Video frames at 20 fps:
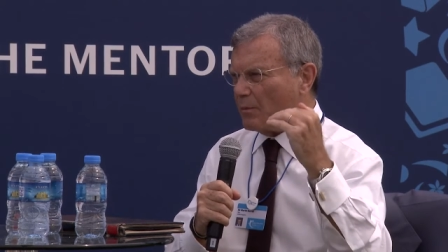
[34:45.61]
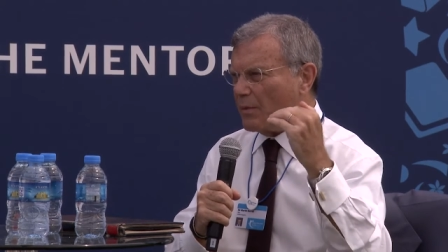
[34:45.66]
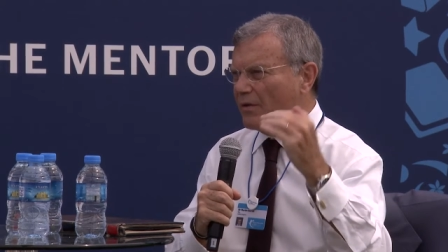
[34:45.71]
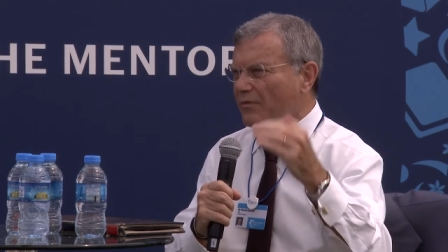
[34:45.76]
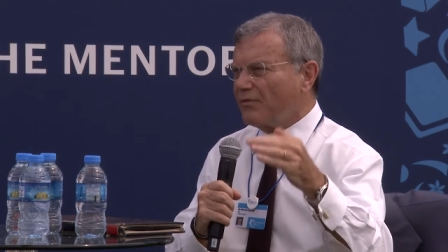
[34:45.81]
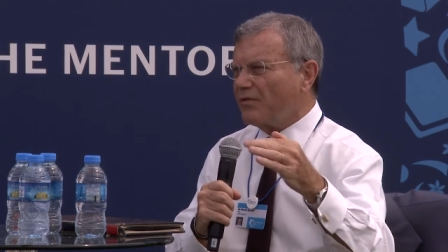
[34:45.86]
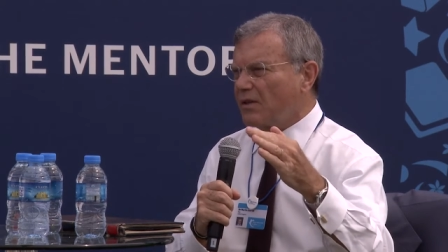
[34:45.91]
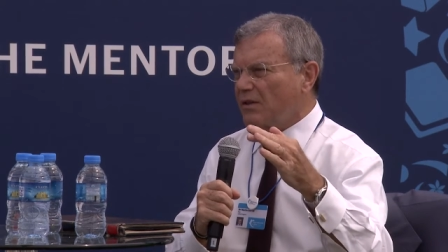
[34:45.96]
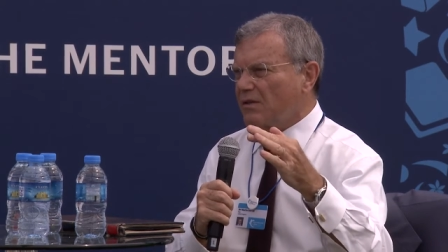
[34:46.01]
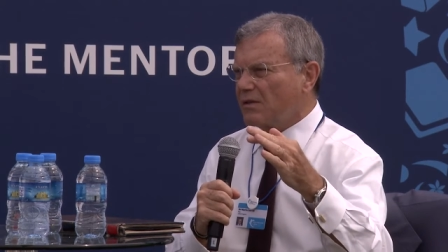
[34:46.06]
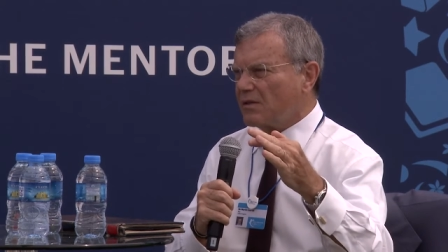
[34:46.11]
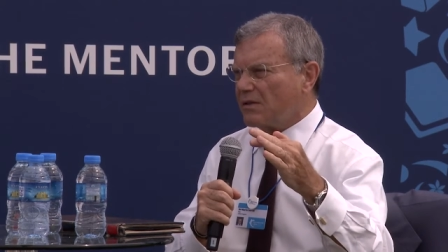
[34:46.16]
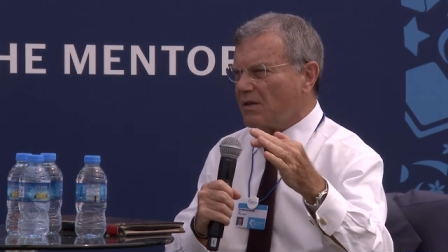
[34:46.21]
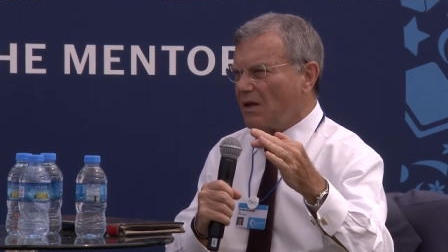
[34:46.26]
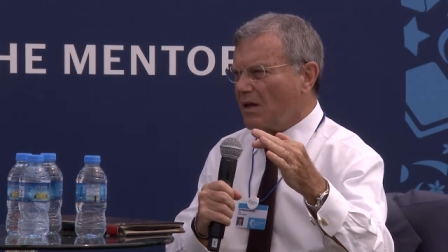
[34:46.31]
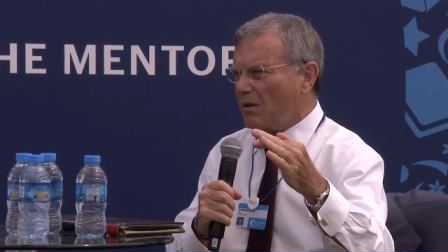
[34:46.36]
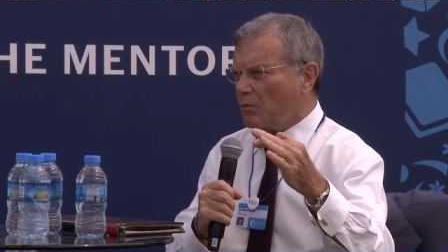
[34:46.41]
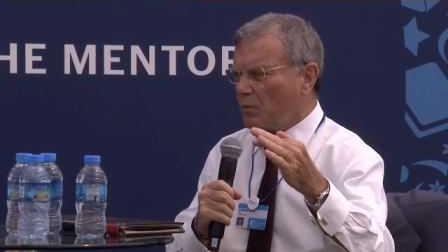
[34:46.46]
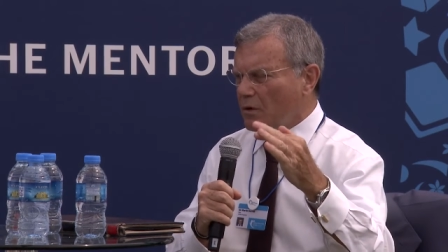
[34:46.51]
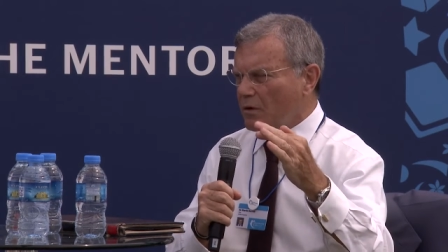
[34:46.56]

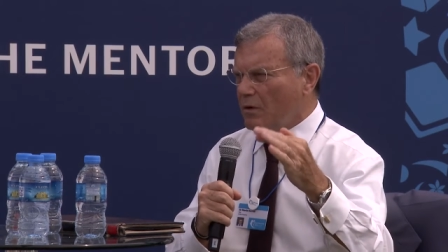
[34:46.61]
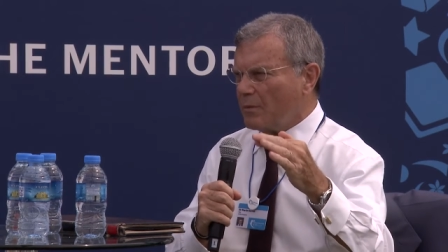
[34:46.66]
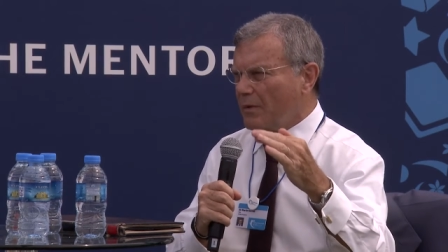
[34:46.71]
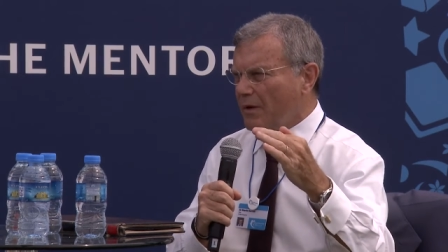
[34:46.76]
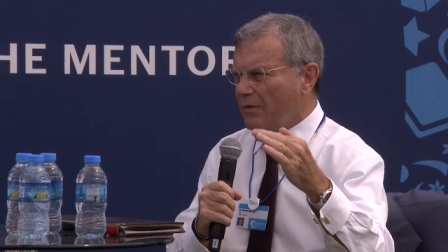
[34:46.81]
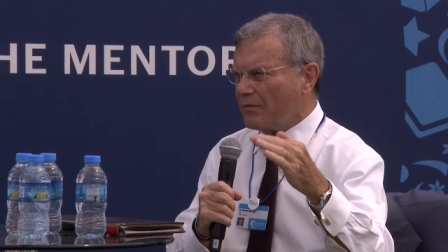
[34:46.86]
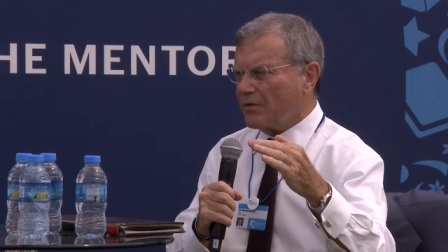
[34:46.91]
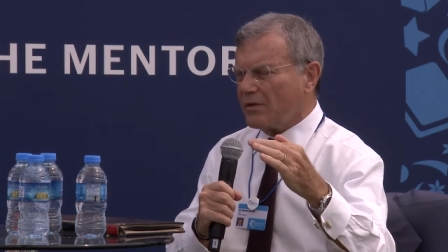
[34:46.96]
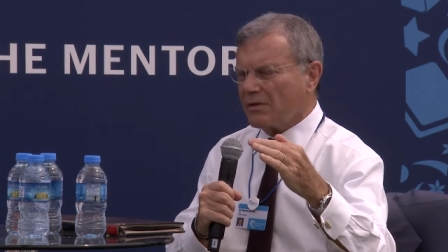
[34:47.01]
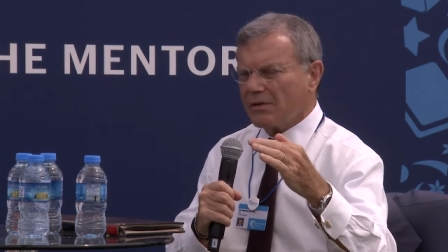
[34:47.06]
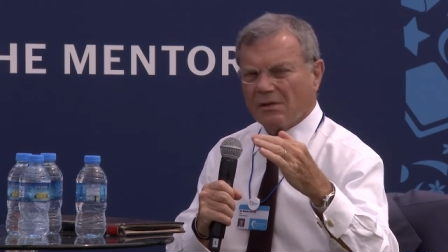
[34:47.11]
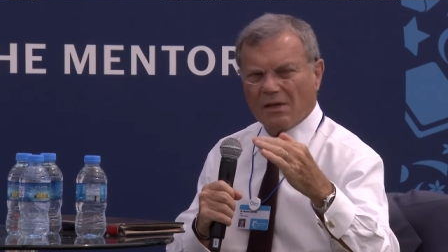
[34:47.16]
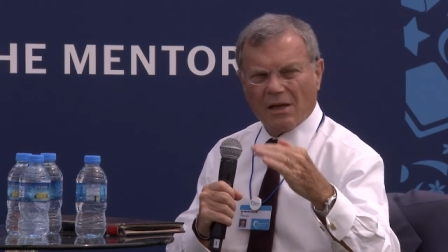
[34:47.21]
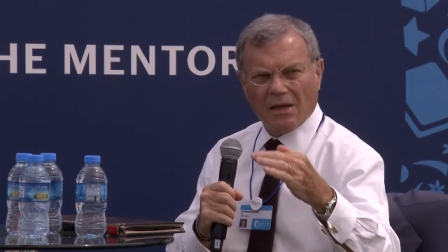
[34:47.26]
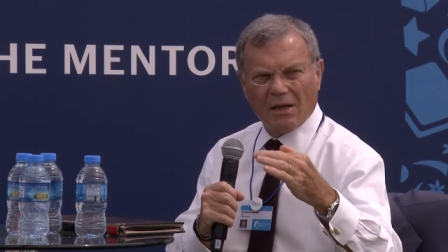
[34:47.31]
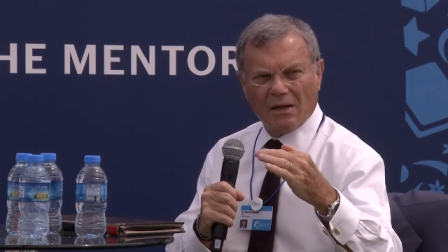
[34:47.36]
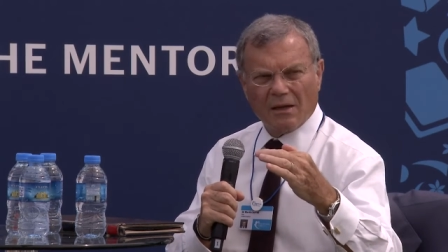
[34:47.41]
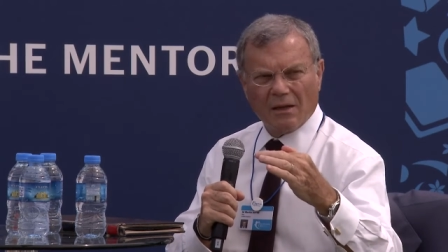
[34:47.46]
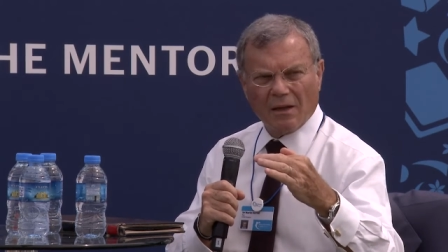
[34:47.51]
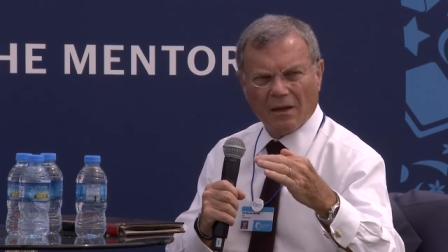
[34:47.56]
Warren Buffett
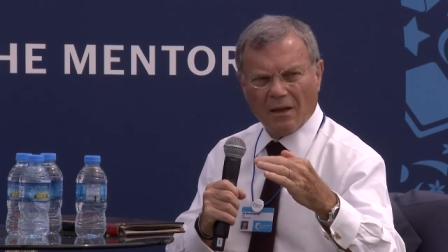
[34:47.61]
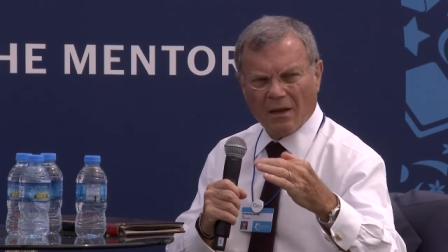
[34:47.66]
said,